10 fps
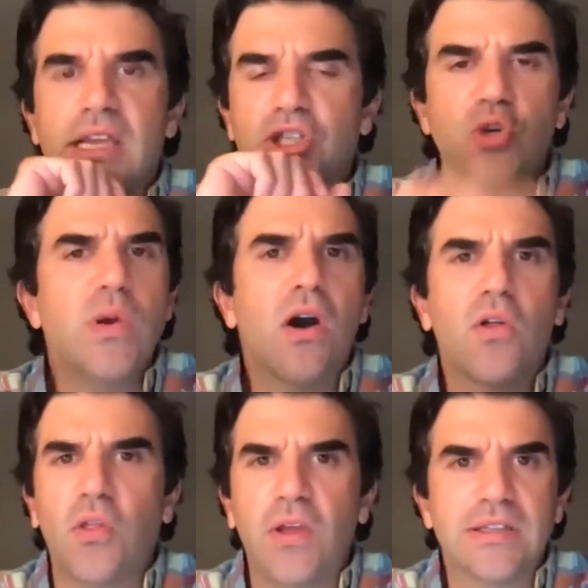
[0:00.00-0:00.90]
and doing all
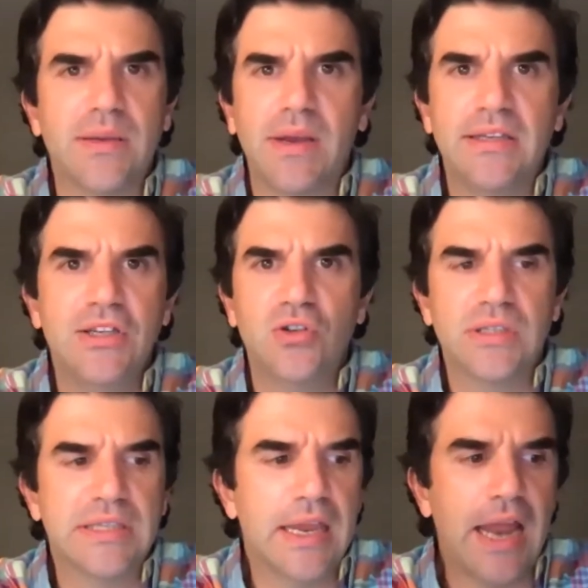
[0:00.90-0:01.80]
the things that my teacher
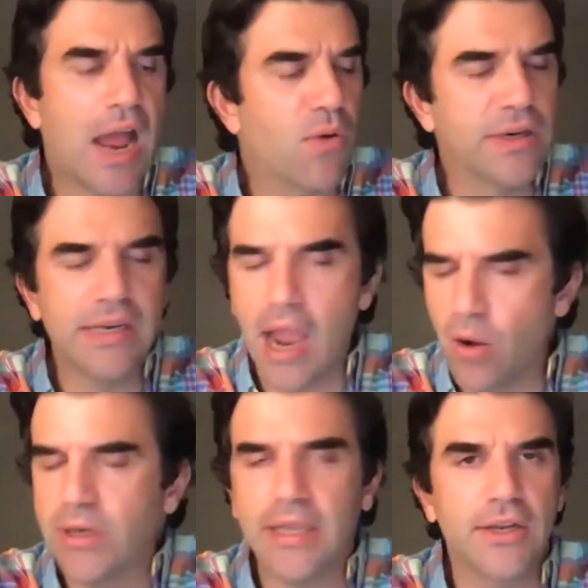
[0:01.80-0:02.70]
said, I would I
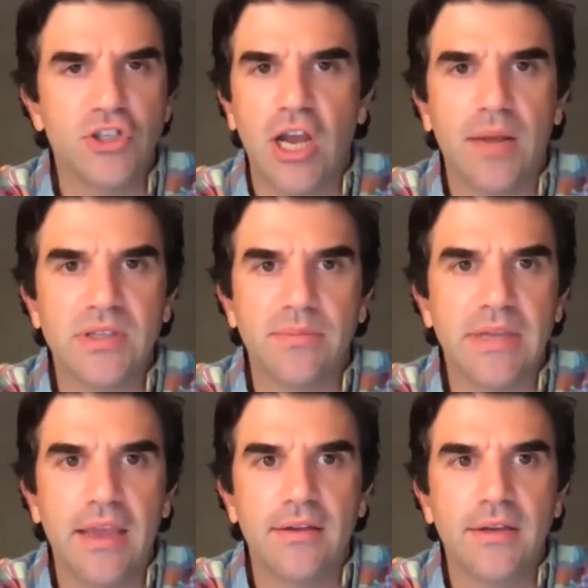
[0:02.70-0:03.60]
would get a job someday.
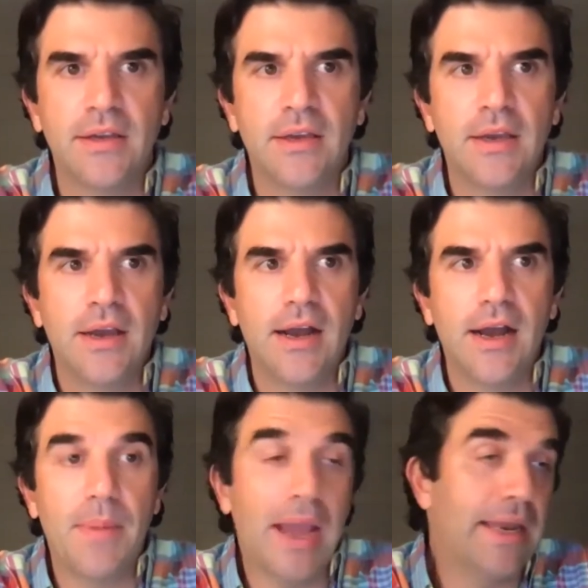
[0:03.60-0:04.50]

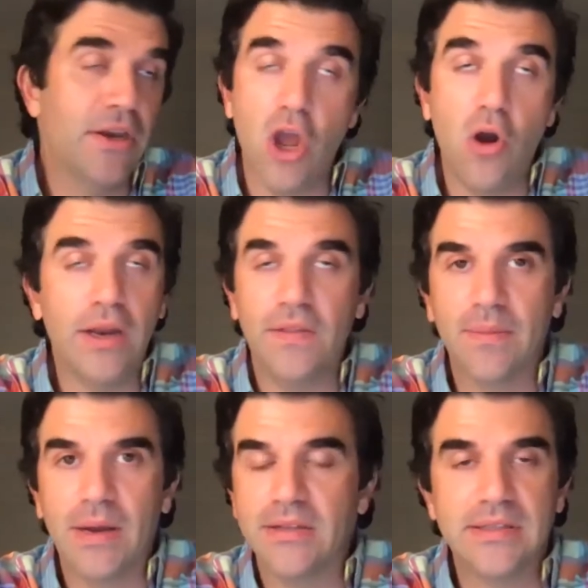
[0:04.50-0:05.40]
Um, I didn't know anything
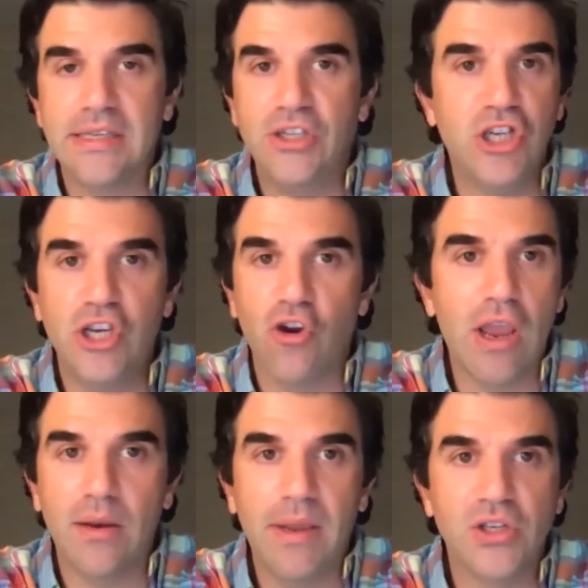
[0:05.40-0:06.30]
about CG or
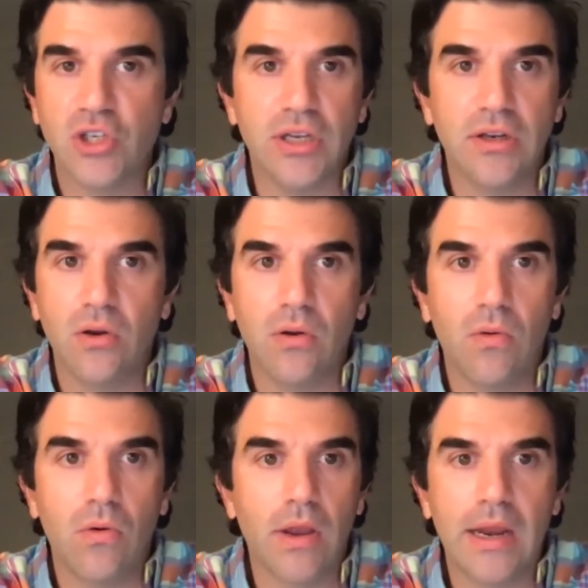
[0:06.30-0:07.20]
animation,
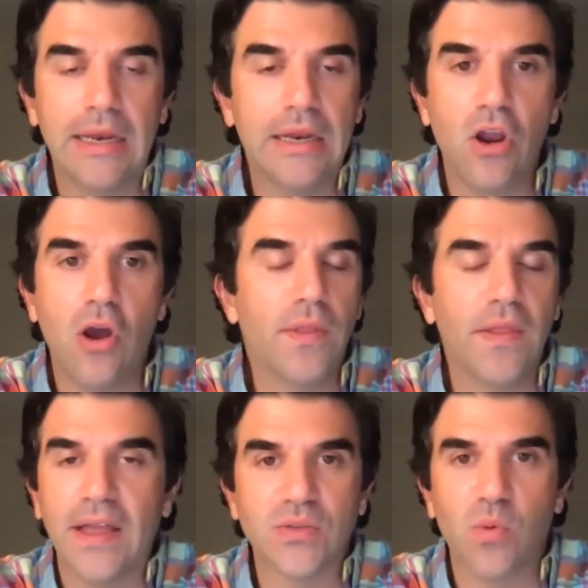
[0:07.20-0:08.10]
or and I didn't know that
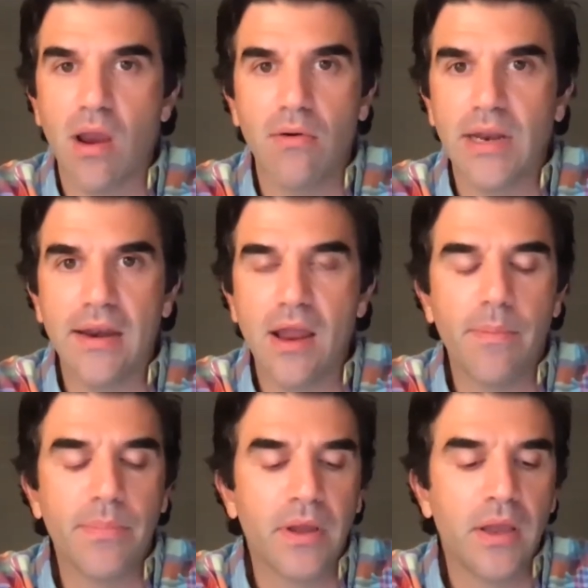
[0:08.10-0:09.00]
that's where I would end
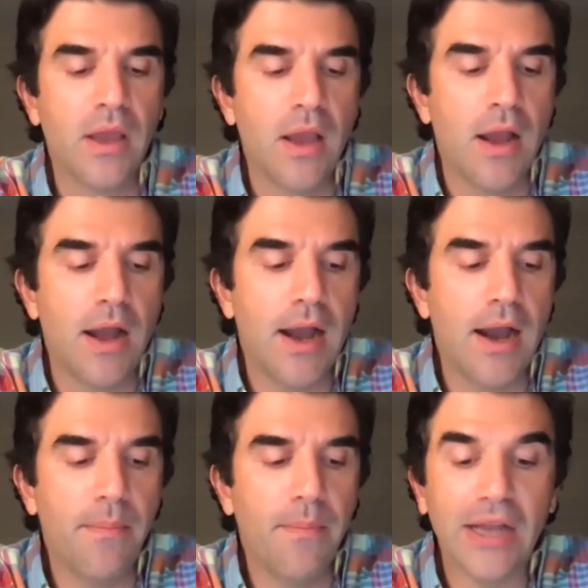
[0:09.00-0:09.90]
up
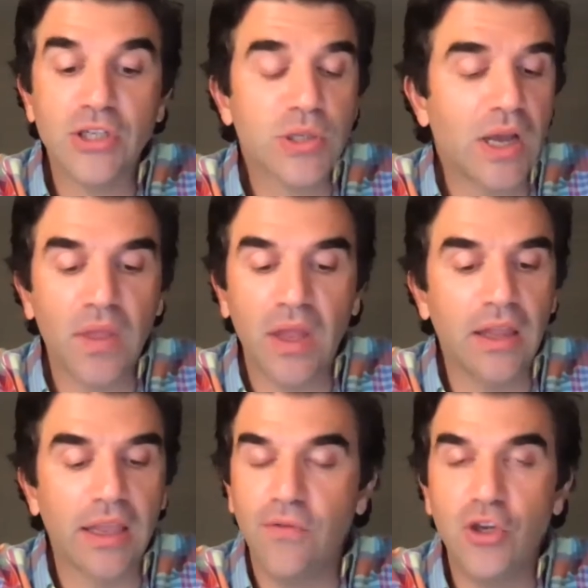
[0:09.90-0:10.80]
um, I just thought that
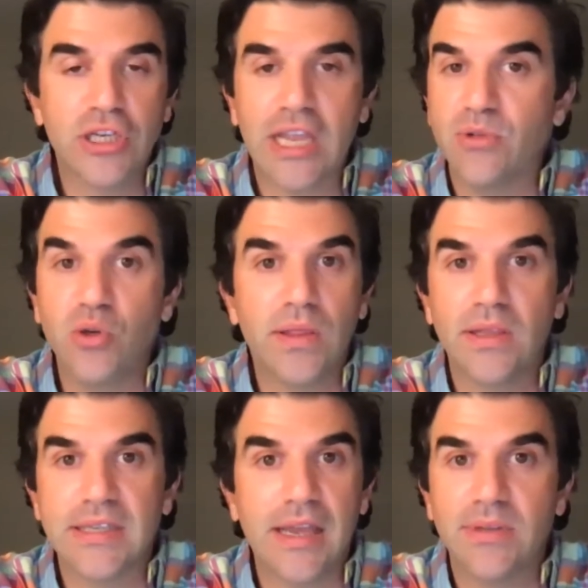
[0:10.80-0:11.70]
like if you just kept doing the
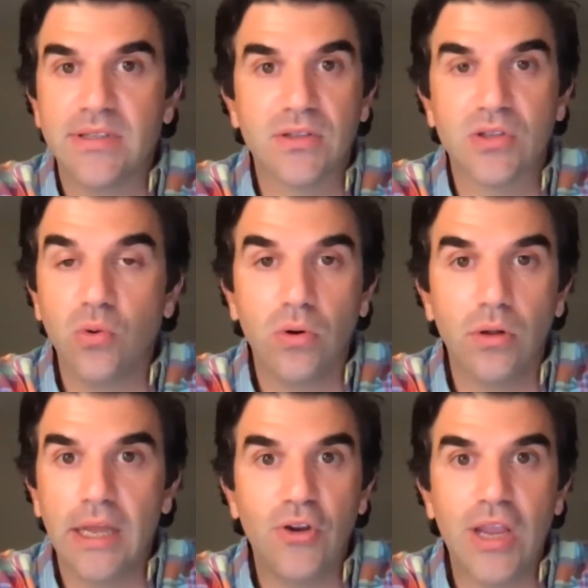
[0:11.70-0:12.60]
assignments in
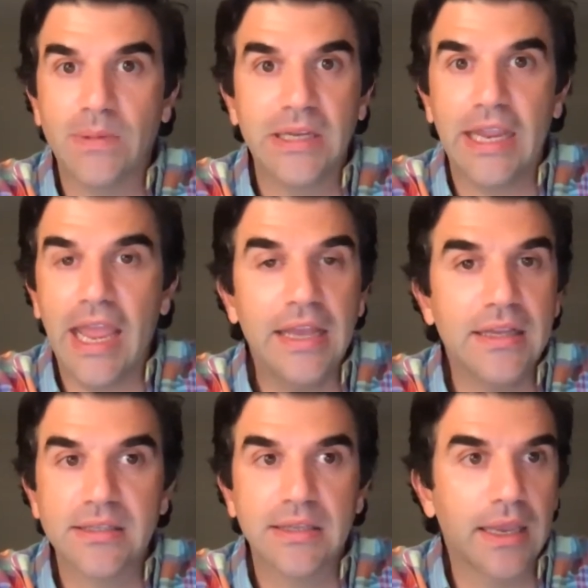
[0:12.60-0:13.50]
school and you kept getting
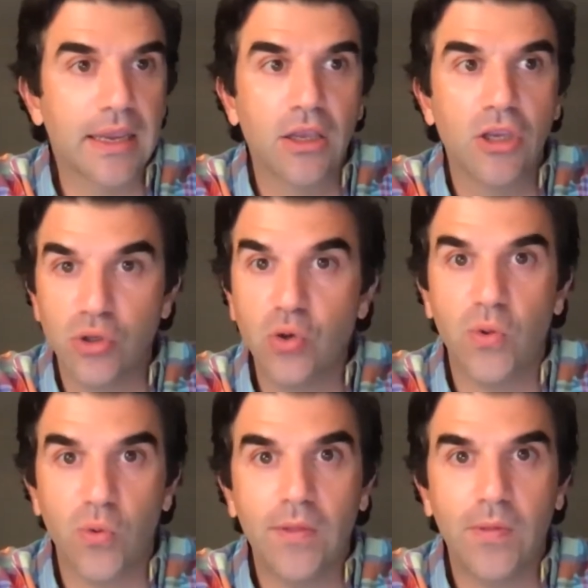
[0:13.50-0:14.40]
A's, like you're doing
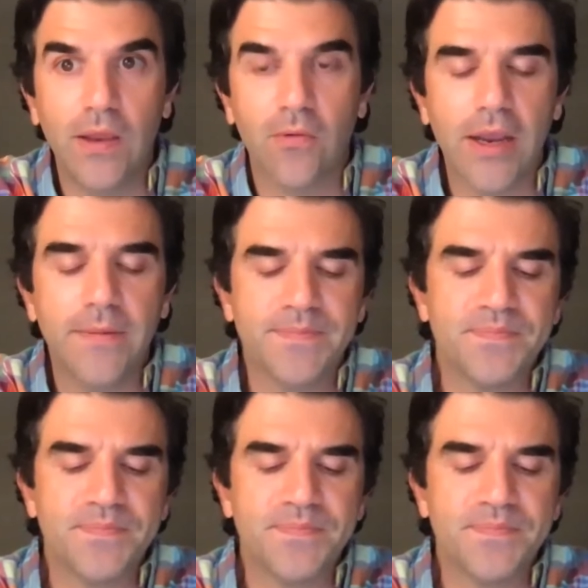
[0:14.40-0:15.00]
the right thing, right?